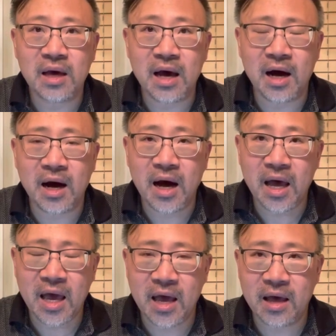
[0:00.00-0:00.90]
Uh,
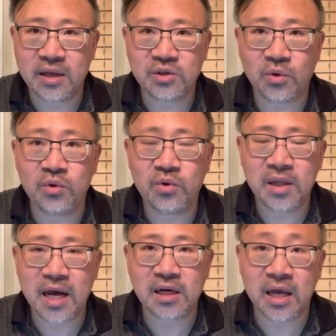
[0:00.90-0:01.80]
so you can,
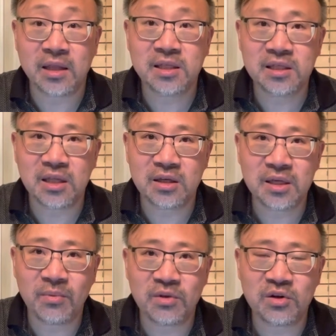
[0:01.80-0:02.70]
and the,
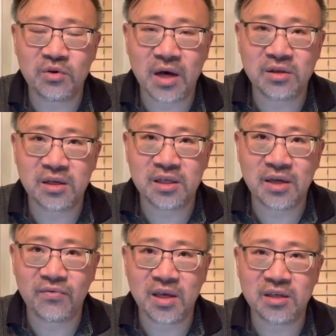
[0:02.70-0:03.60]
some of the
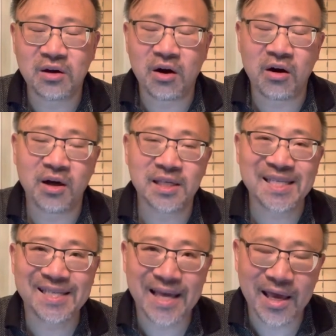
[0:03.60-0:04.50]
2017s are on
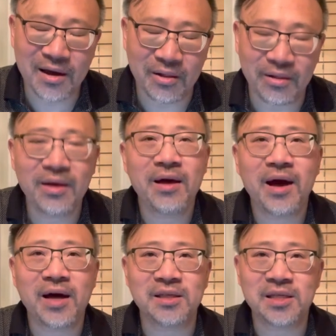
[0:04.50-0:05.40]
sale
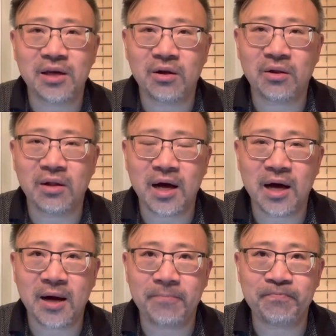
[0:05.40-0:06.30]
until
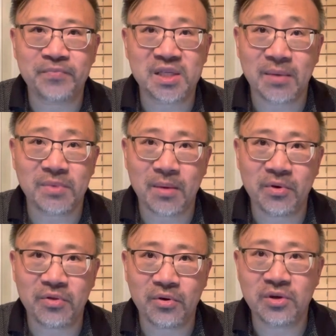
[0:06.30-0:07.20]
um,
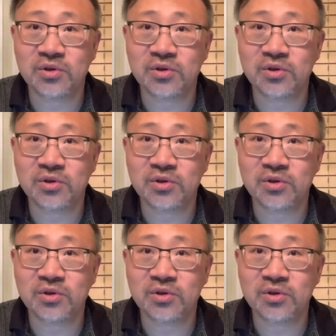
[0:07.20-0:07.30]
September 3rd.